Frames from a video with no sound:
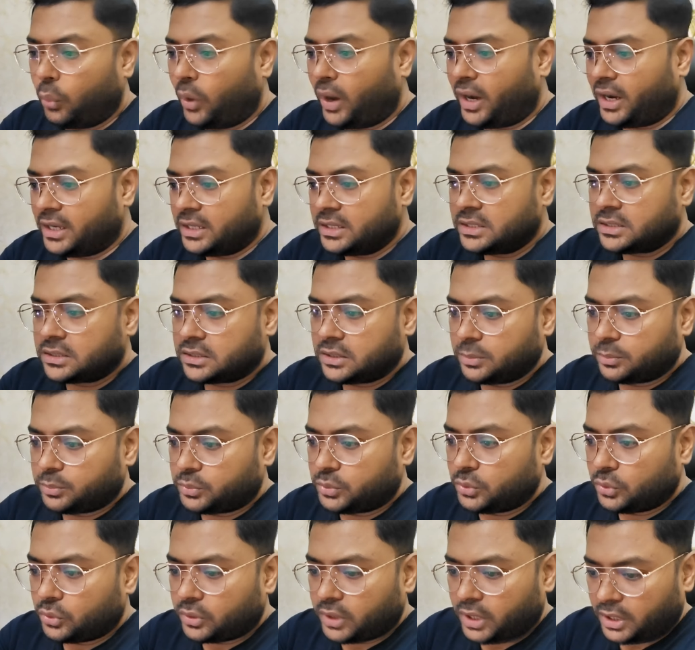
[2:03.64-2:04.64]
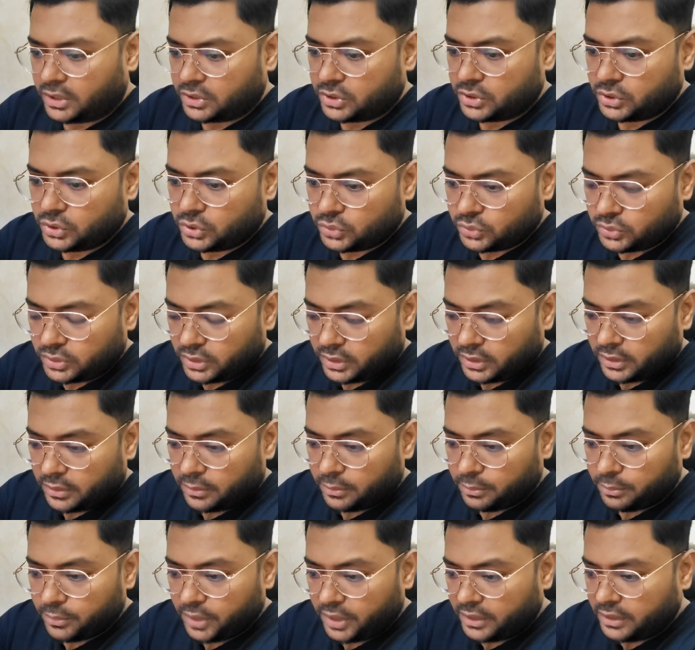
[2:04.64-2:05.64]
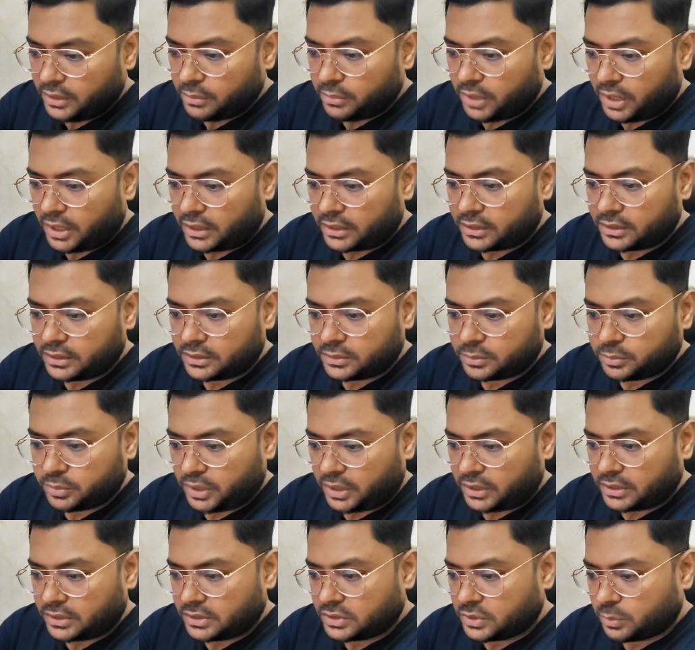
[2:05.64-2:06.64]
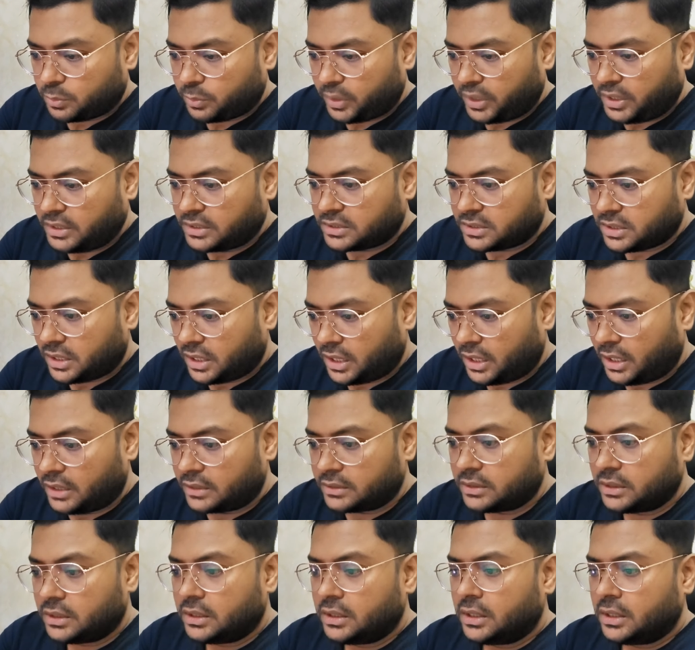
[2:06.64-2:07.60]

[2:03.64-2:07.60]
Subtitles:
Why is crypto crashing today? Many market participants had